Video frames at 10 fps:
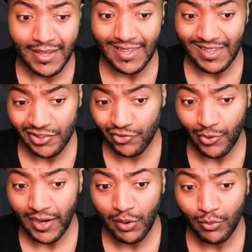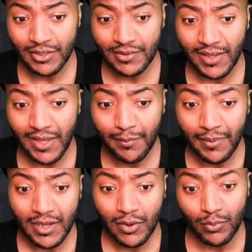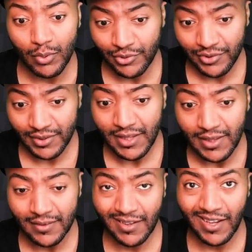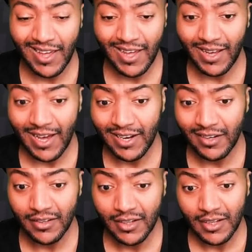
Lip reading: He is training with the team. We will see, ten Hag added.